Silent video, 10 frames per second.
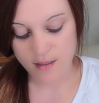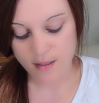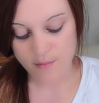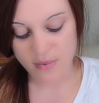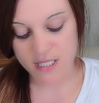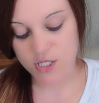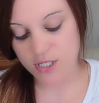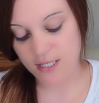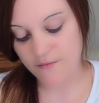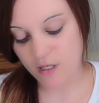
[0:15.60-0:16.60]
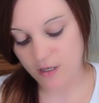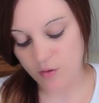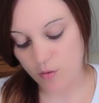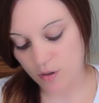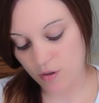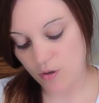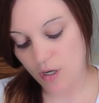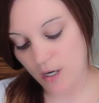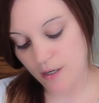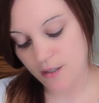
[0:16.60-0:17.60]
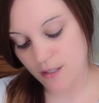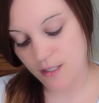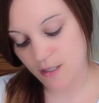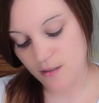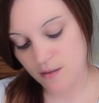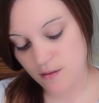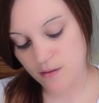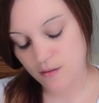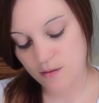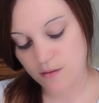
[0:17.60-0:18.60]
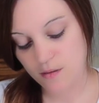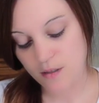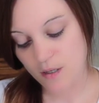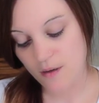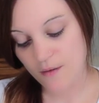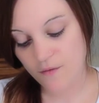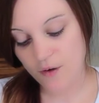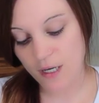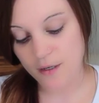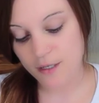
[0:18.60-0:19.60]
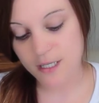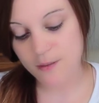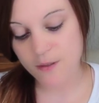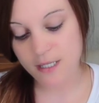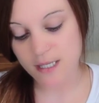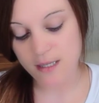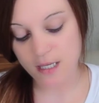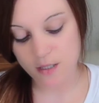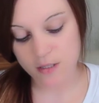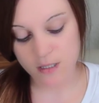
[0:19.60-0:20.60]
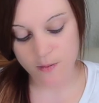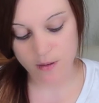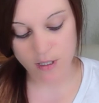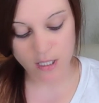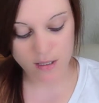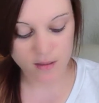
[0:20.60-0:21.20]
messages of love oracle cards. For Aries, please and thank you, Spirit.